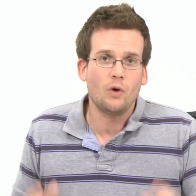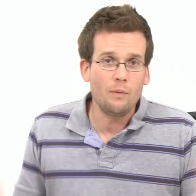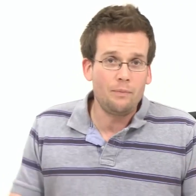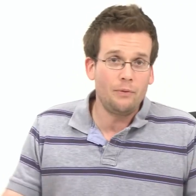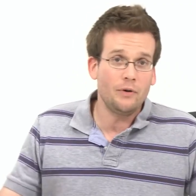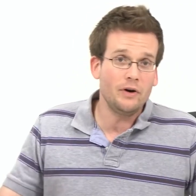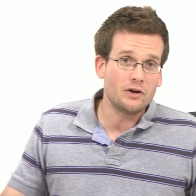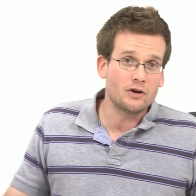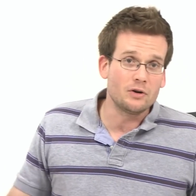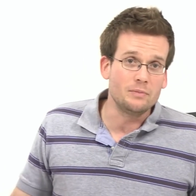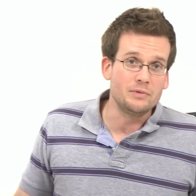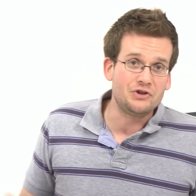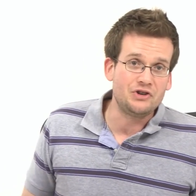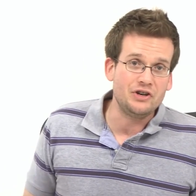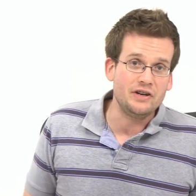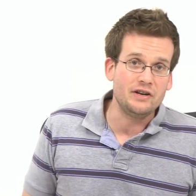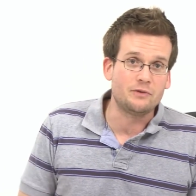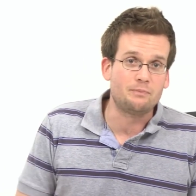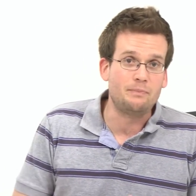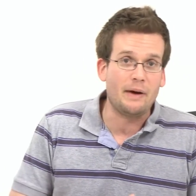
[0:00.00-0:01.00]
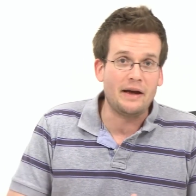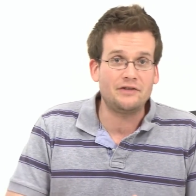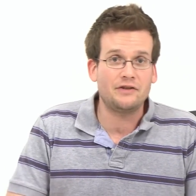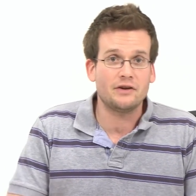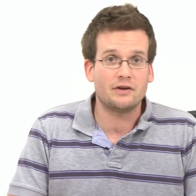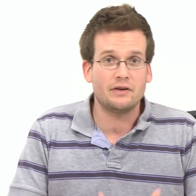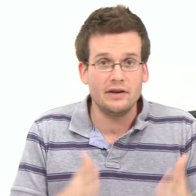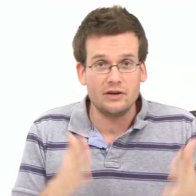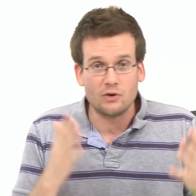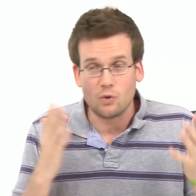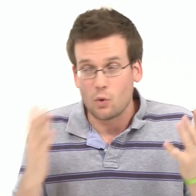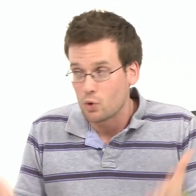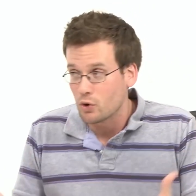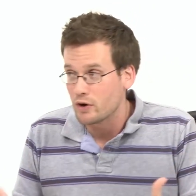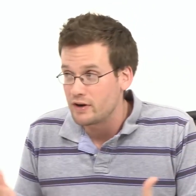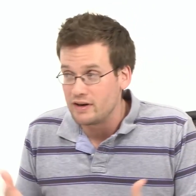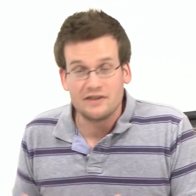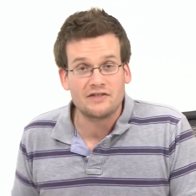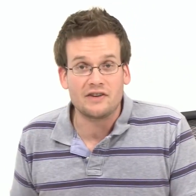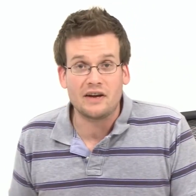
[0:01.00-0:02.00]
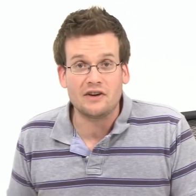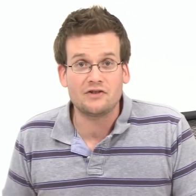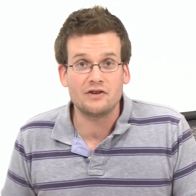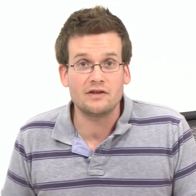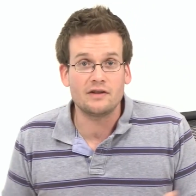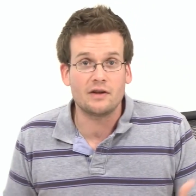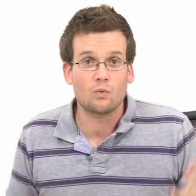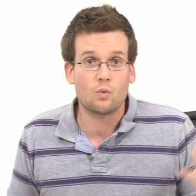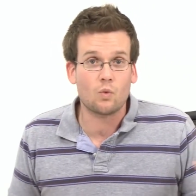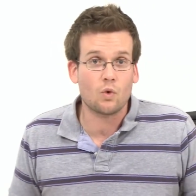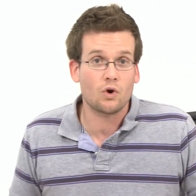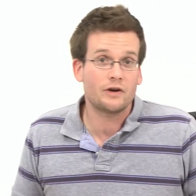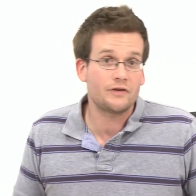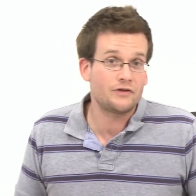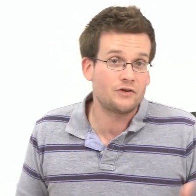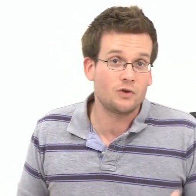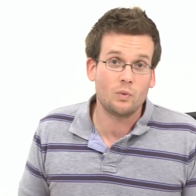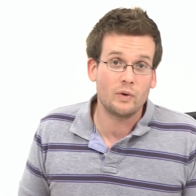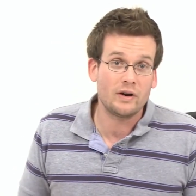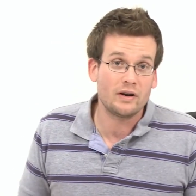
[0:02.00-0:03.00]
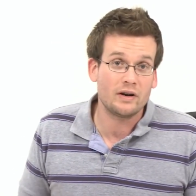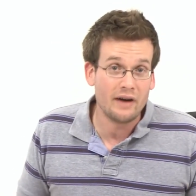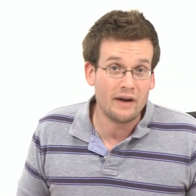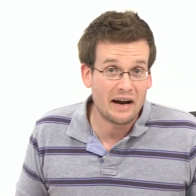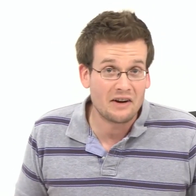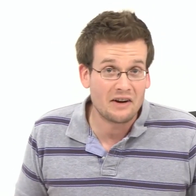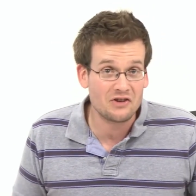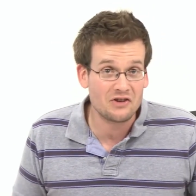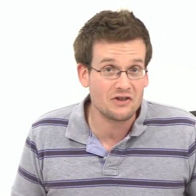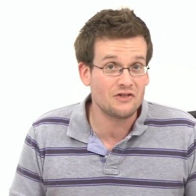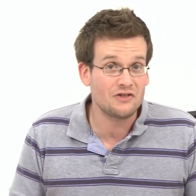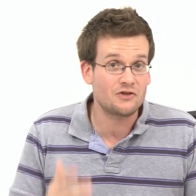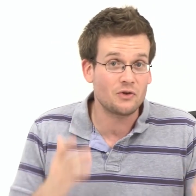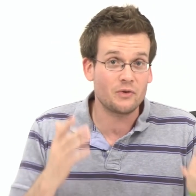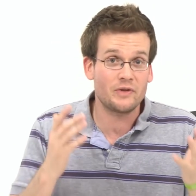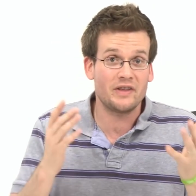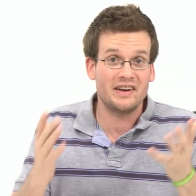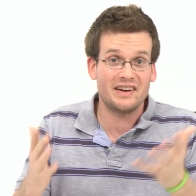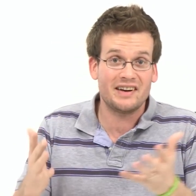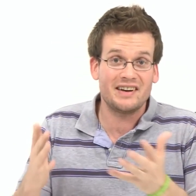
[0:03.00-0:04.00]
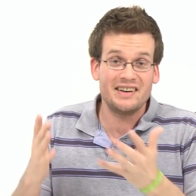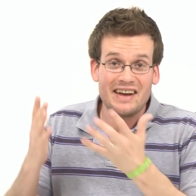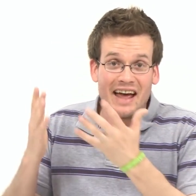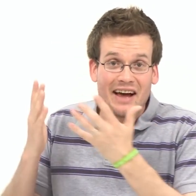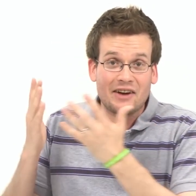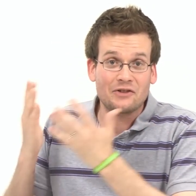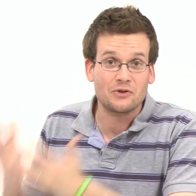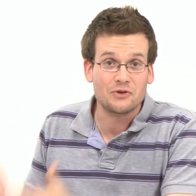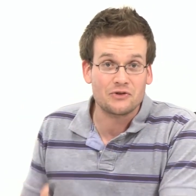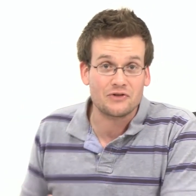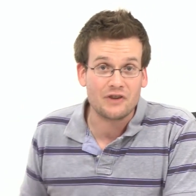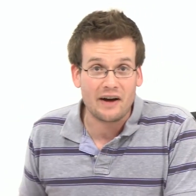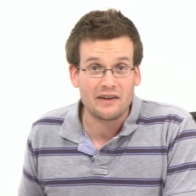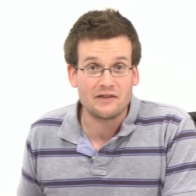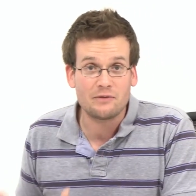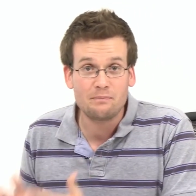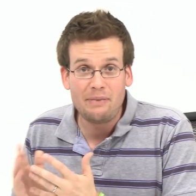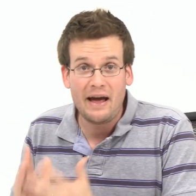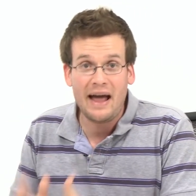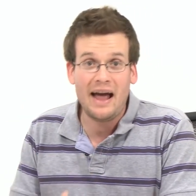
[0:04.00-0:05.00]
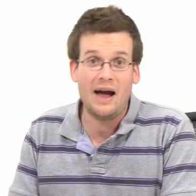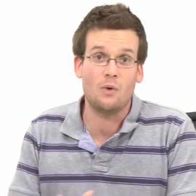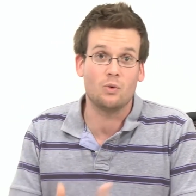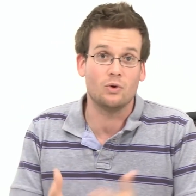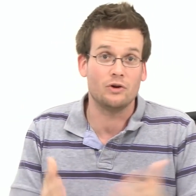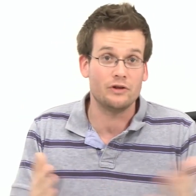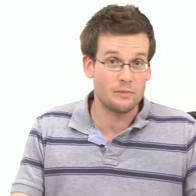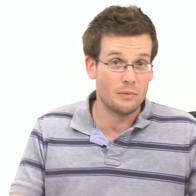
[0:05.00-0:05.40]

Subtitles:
So a political machine is basically an organization that works to win elections so that it can exercise power.